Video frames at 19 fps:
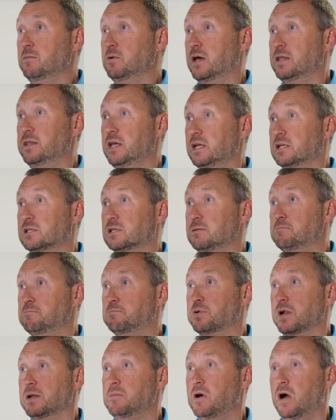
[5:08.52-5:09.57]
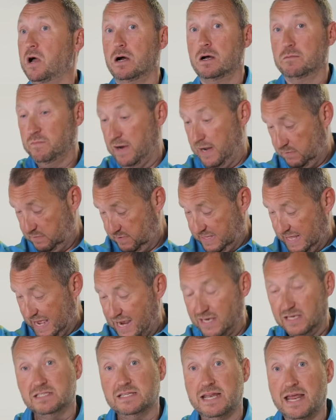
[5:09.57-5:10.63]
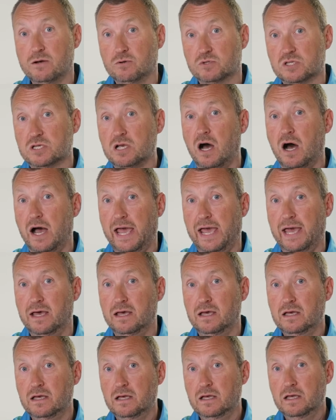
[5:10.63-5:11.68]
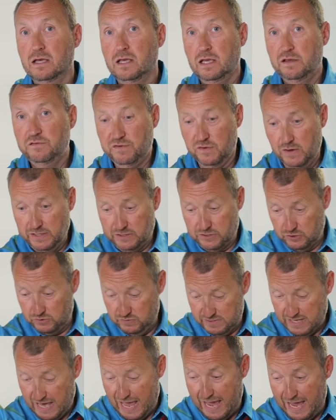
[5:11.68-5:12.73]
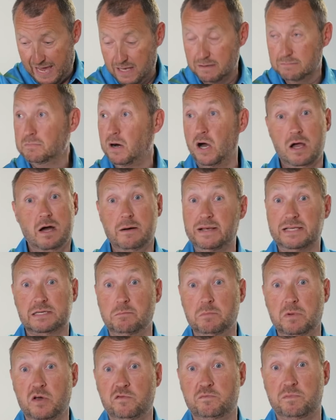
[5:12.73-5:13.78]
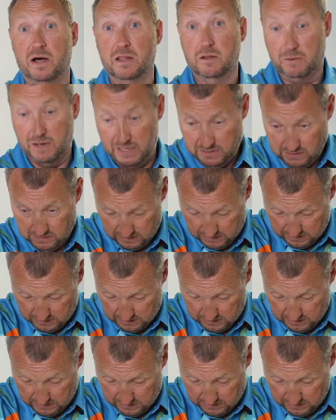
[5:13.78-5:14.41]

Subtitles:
like this and bring my arm round, that is now tight. If I do that, my arm hasn't moved, by the way.